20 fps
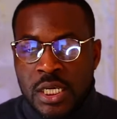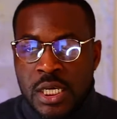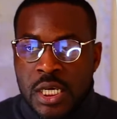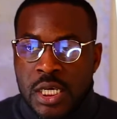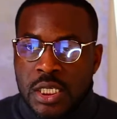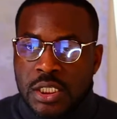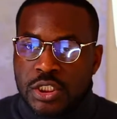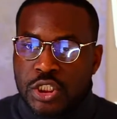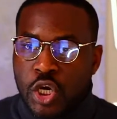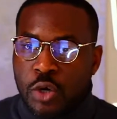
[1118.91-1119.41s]

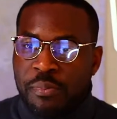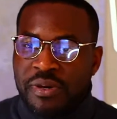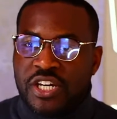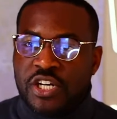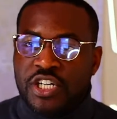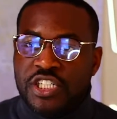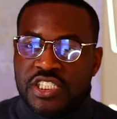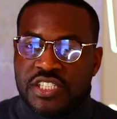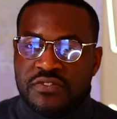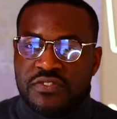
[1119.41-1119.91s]
So
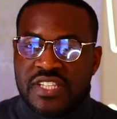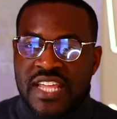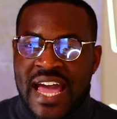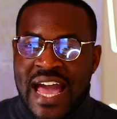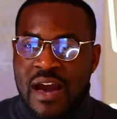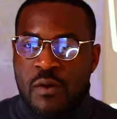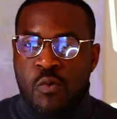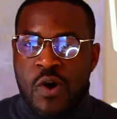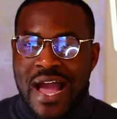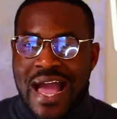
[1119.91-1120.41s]
because of that,
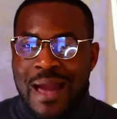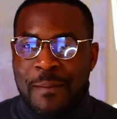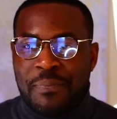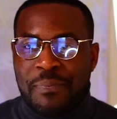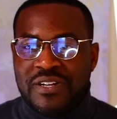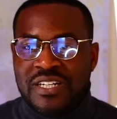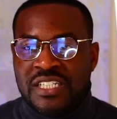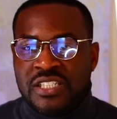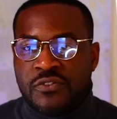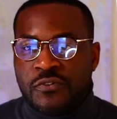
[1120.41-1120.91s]
what happened
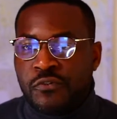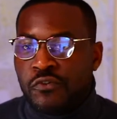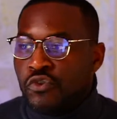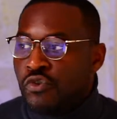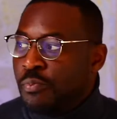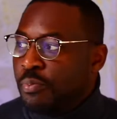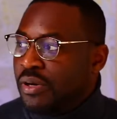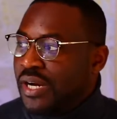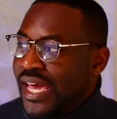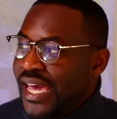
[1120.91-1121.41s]
is through
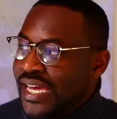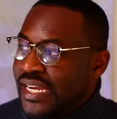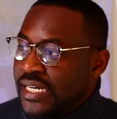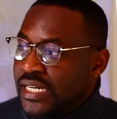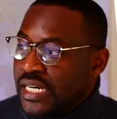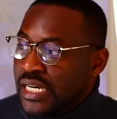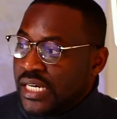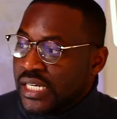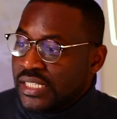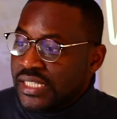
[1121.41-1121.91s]
playing
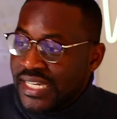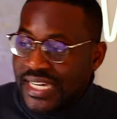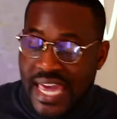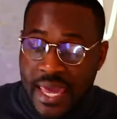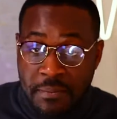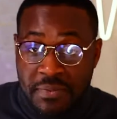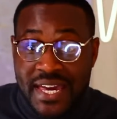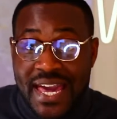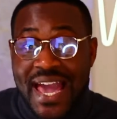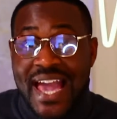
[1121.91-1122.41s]
the game
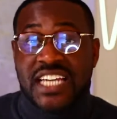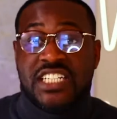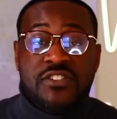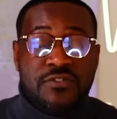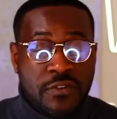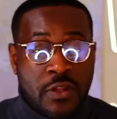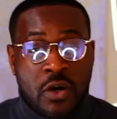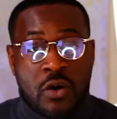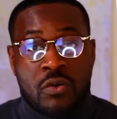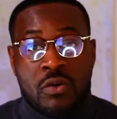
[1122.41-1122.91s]
cash
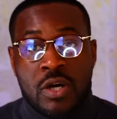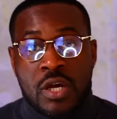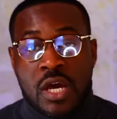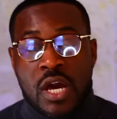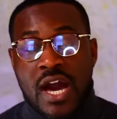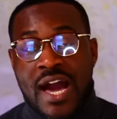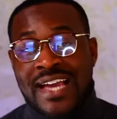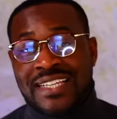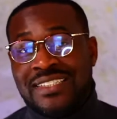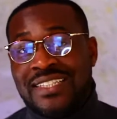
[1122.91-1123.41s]
flow,
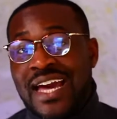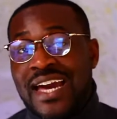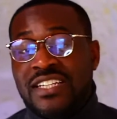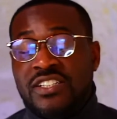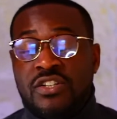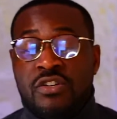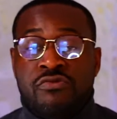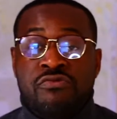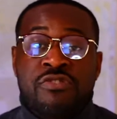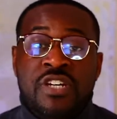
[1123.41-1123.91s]
I started to
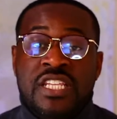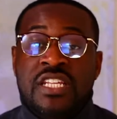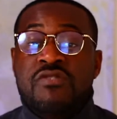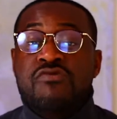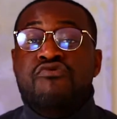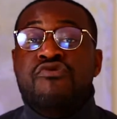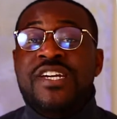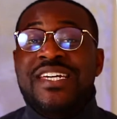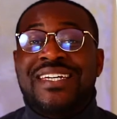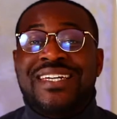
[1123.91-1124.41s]
really
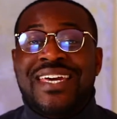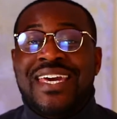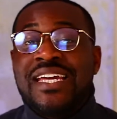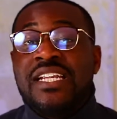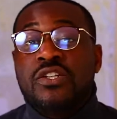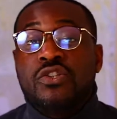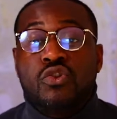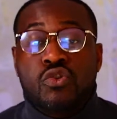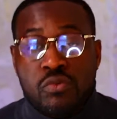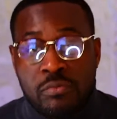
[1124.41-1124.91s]

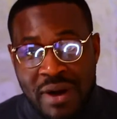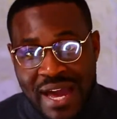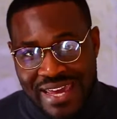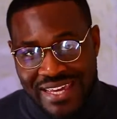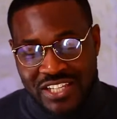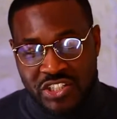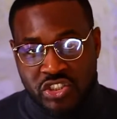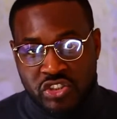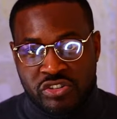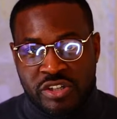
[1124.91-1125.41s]
rekindle my
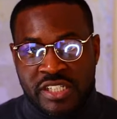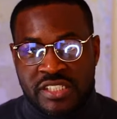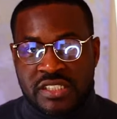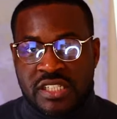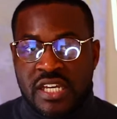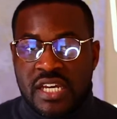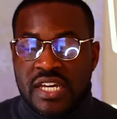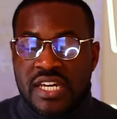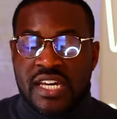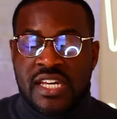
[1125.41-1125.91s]
interest
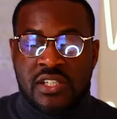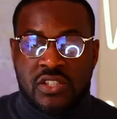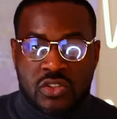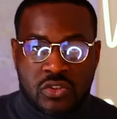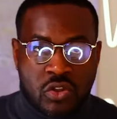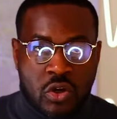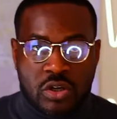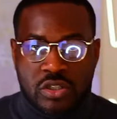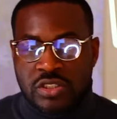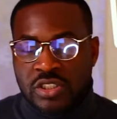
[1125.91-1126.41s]
in
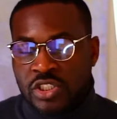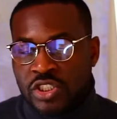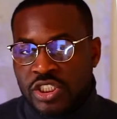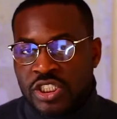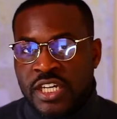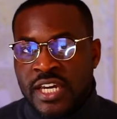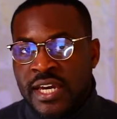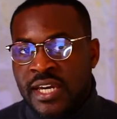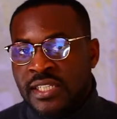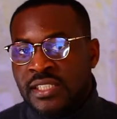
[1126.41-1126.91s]
stocks and
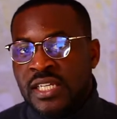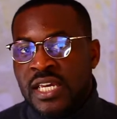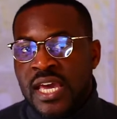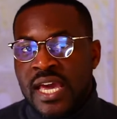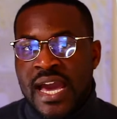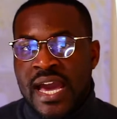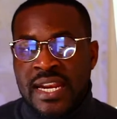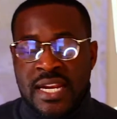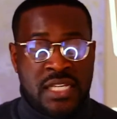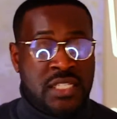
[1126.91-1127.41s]
shares.
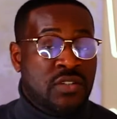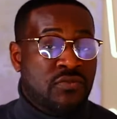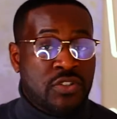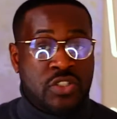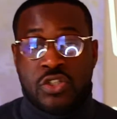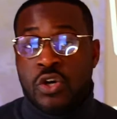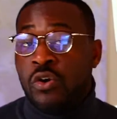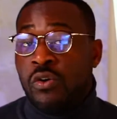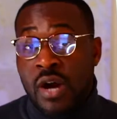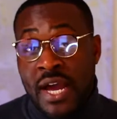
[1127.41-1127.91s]
And as a
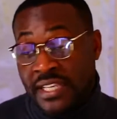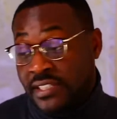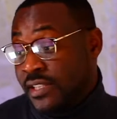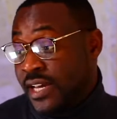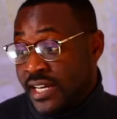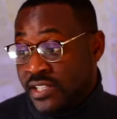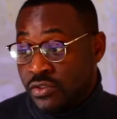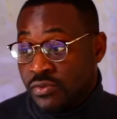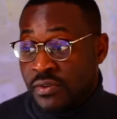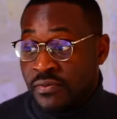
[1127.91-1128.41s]
result, I started
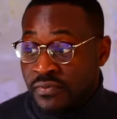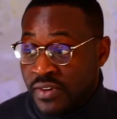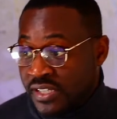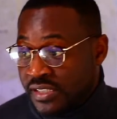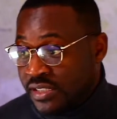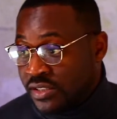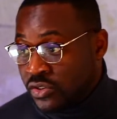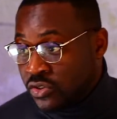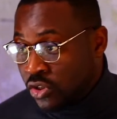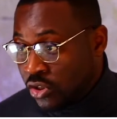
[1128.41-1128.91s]
to invest in
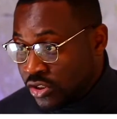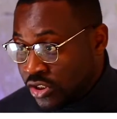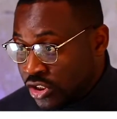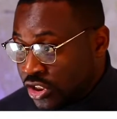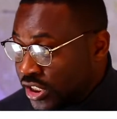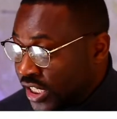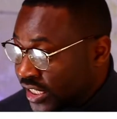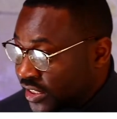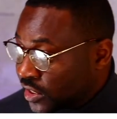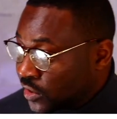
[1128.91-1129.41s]
stocks and
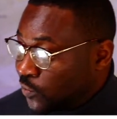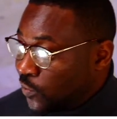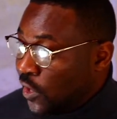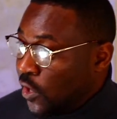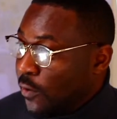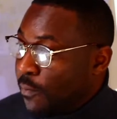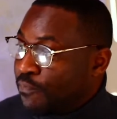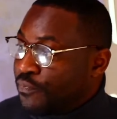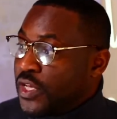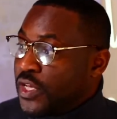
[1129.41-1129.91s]
shares as well.
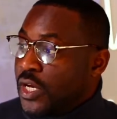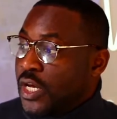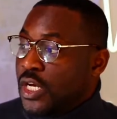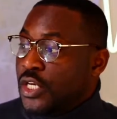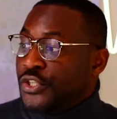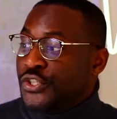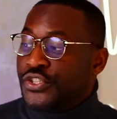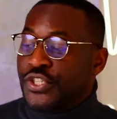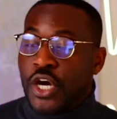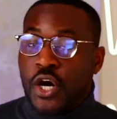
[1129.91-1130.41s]

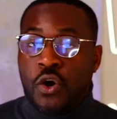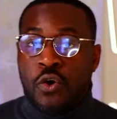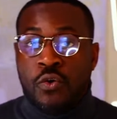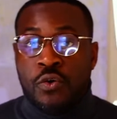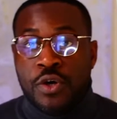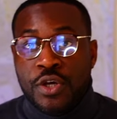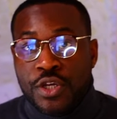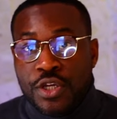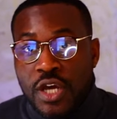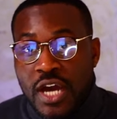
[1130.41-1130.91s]
So
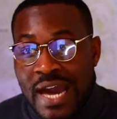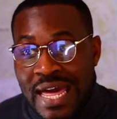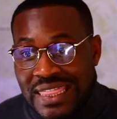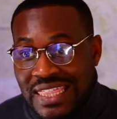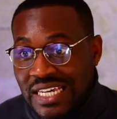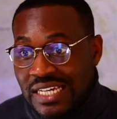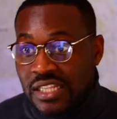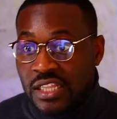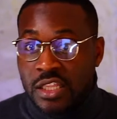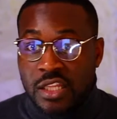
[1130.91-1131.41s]
I think
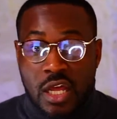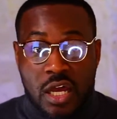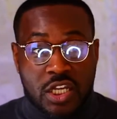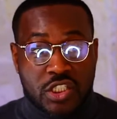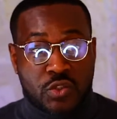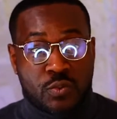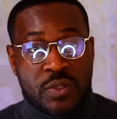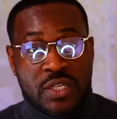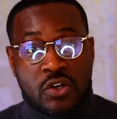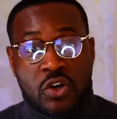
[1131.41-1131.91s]
on last
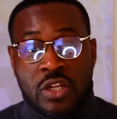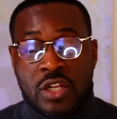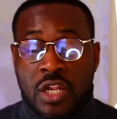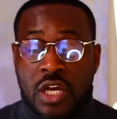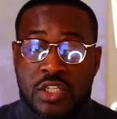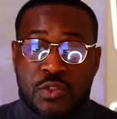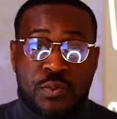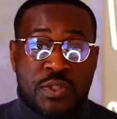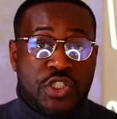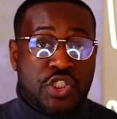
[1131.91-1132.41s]

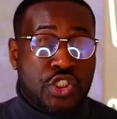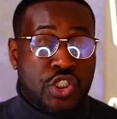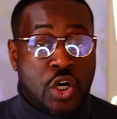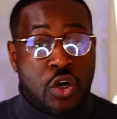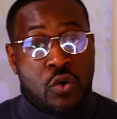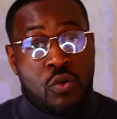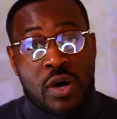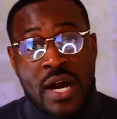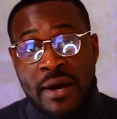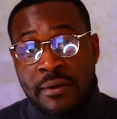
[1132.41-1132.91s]
week's show,
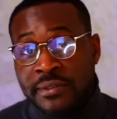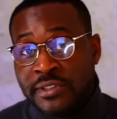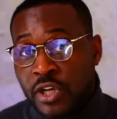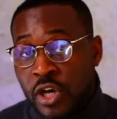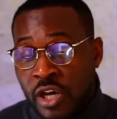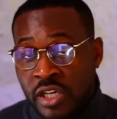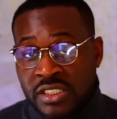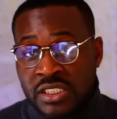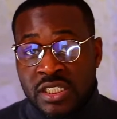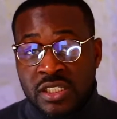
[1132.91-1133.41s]
I was
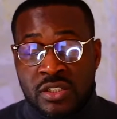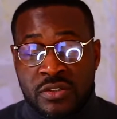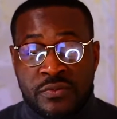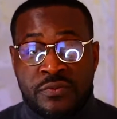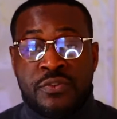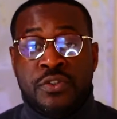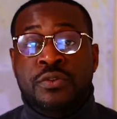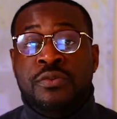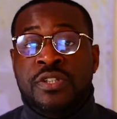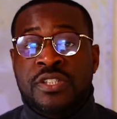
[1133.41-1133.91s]
asking the
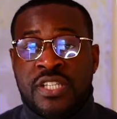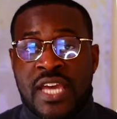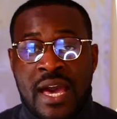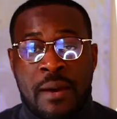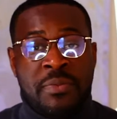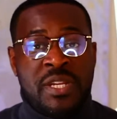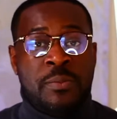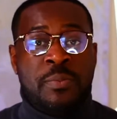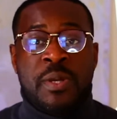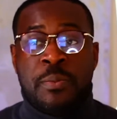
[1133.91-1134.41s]
viewers how many
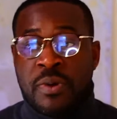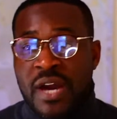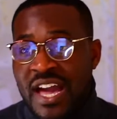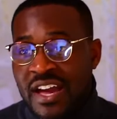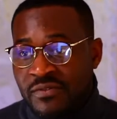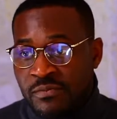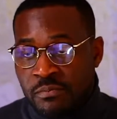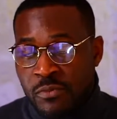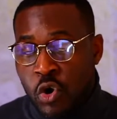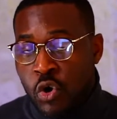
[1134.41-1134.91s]
people have
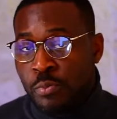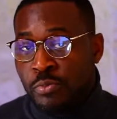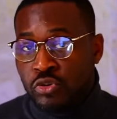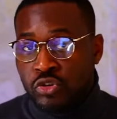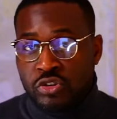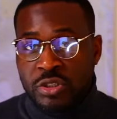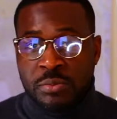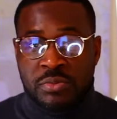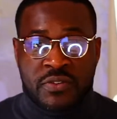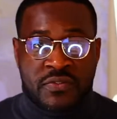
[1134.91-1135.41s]
multiple
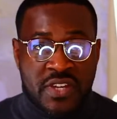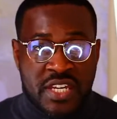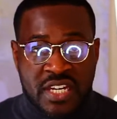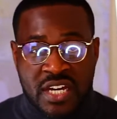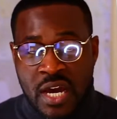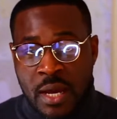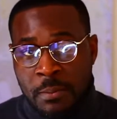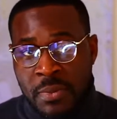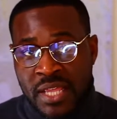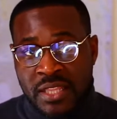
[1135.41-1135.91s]
streams of
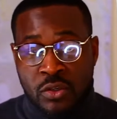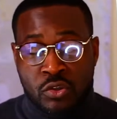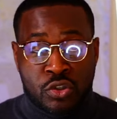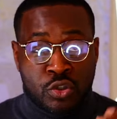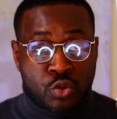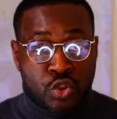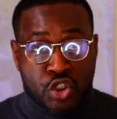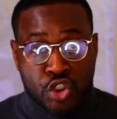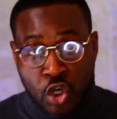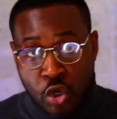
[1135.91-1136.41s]
income. I know the
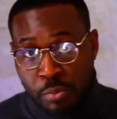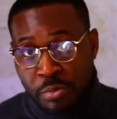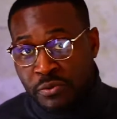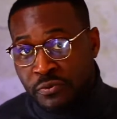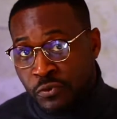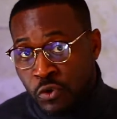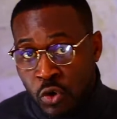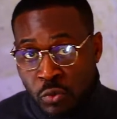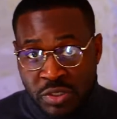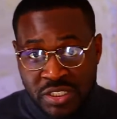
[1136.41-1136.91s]
show
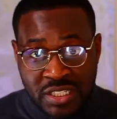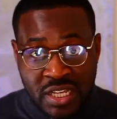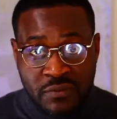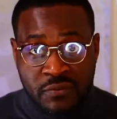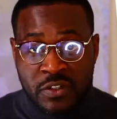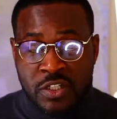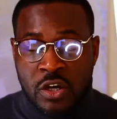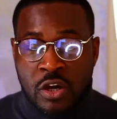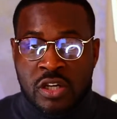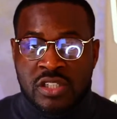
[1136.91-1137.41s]
before, we
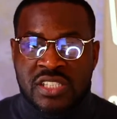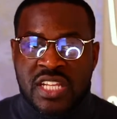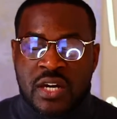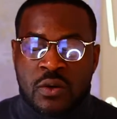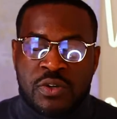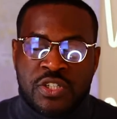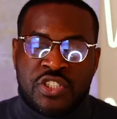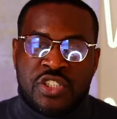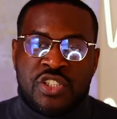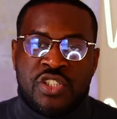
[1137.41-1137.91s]
definitely asked that
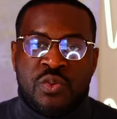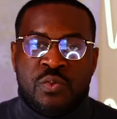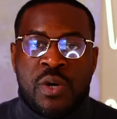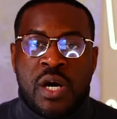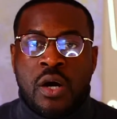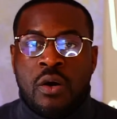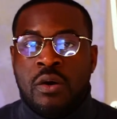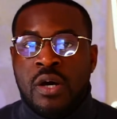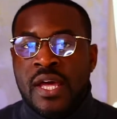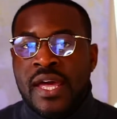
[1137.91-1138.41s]
question as well.
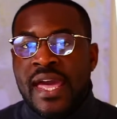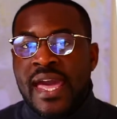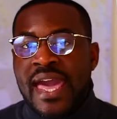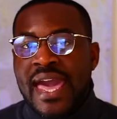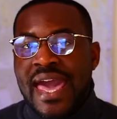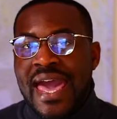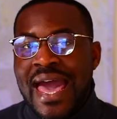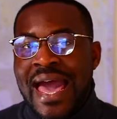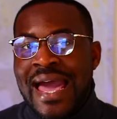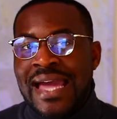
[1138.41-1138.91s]

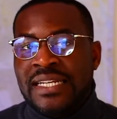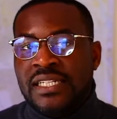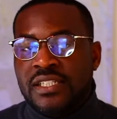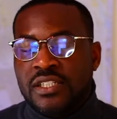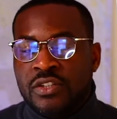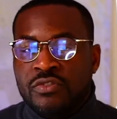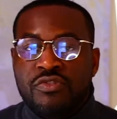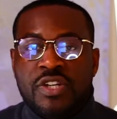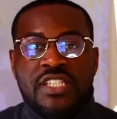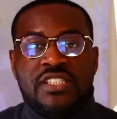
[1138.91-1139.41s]
And the
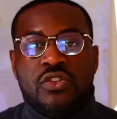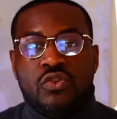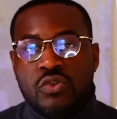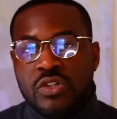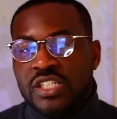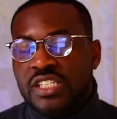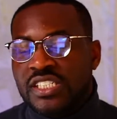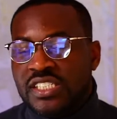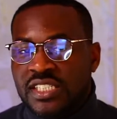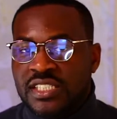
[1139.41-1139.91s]
reason all of
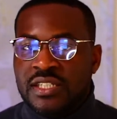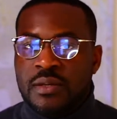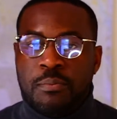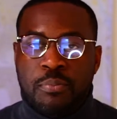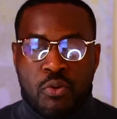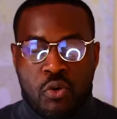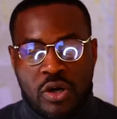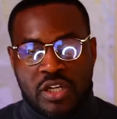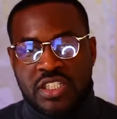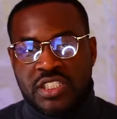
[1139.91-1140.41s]
this is
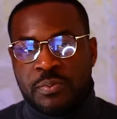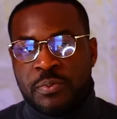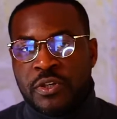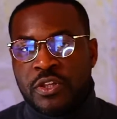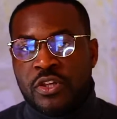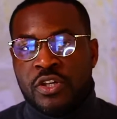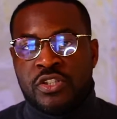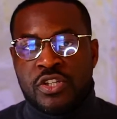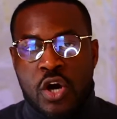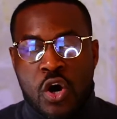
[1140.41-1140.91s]
important is
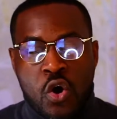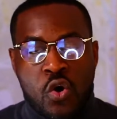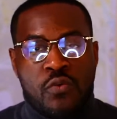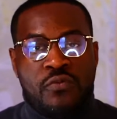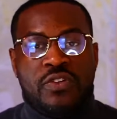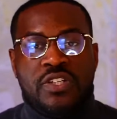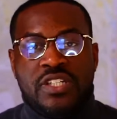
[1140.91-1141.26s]
because over the